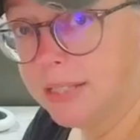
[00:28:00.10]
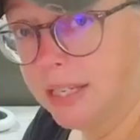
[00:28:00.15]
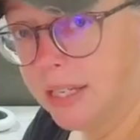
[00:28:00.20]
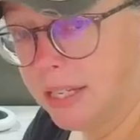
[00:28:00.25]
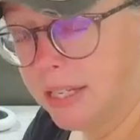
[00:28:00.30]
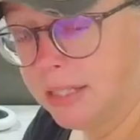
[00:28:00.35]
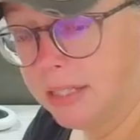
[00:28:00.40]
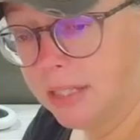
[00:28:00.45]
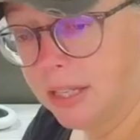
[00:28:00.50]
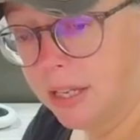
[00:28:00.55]

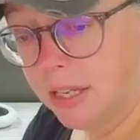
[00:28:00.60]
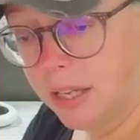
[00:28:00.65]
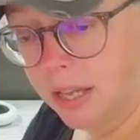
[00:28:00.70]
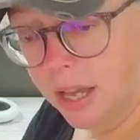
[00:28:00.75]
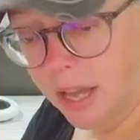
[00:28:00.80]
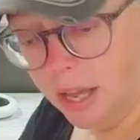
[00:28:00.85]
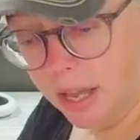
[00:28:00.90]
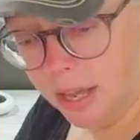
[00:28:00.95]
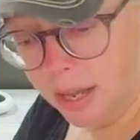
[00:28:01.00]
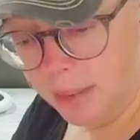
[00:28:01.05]
it.
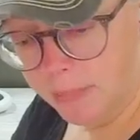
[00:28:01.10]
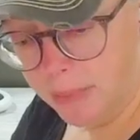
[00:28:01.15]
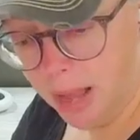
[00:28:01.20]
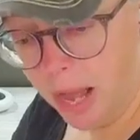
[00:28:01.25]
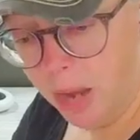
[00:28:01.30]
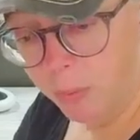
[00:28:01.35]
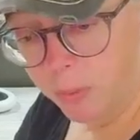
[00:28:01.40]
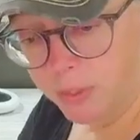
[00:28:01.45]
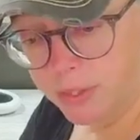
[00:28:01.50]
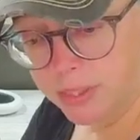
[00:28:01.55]

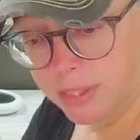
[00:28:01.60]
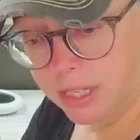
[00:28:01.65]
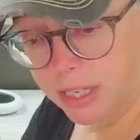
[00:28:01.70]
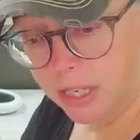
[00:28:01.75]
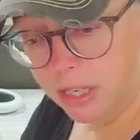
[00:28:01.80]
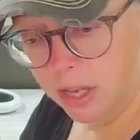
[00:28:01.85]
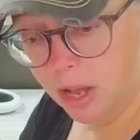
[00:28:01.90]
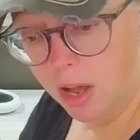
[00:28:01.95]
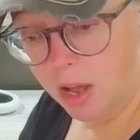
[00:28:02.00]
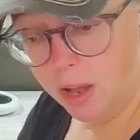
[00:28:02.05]
I will
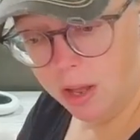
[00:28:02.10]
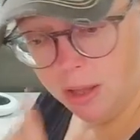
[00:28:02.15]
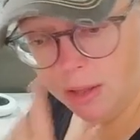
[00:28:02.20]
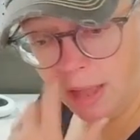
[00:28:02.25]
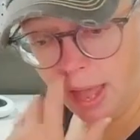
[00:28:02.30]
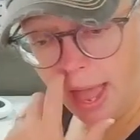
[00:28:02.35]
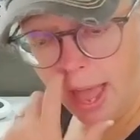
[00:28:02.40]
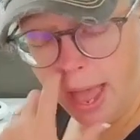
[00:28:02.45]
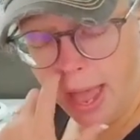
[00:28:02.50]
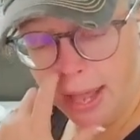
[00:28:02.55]
see y'all
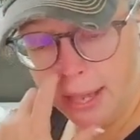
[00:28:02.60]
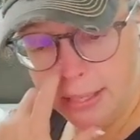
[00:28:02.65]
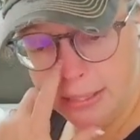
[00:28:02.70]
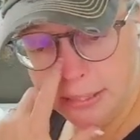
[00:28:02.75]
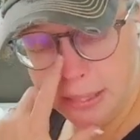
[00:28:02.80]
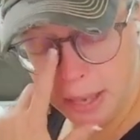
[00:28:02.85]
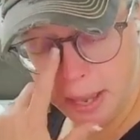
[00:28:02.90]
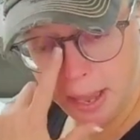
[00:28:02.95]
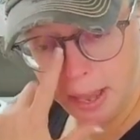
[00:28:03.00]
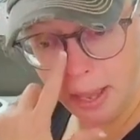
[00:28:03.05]
at
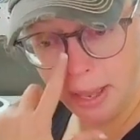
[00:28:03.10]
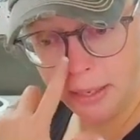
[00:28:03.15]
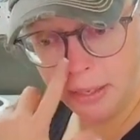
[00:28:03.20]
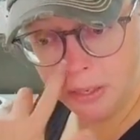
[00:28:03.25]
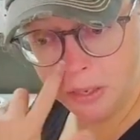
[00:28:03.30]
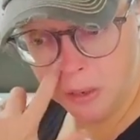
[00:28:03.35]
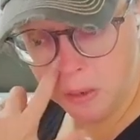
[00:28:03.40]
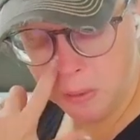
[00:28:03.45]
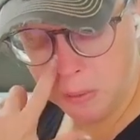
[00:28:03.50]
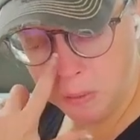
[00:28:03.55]

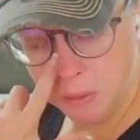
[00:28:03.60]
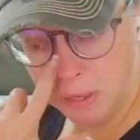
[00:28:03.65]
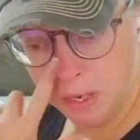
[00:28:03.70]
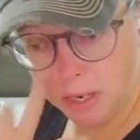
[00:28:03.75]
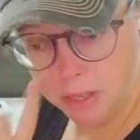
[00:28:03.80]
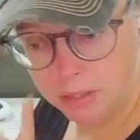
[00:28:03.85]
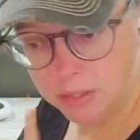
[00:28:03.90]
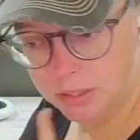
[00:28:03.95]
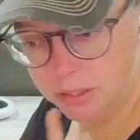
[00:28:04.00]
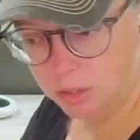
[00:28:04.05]
noon
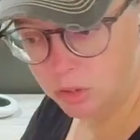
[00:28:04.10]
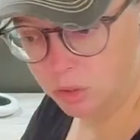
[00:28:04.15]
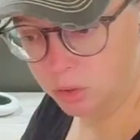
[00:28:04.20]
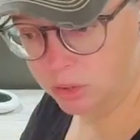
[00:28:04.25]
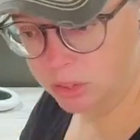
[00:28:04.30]
Central